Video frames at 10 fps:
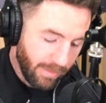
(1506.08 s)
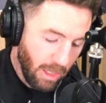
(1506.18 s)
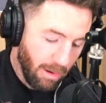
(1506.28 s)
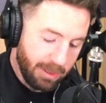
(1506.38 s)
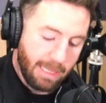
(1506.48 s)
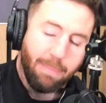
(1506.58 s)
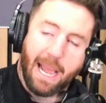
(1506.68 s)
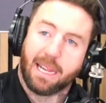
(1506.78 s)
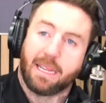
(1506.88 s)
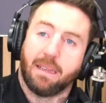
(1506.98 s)
You're obviously
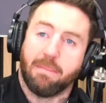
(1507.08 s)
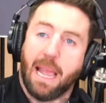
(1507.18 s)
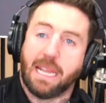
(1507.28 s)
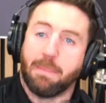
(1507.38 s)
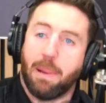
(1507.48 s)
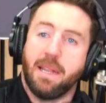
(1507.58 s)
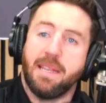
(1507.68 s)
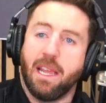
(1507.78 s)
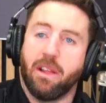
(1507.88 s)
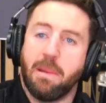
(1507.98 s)
back as a
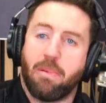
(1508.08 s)
pundit on the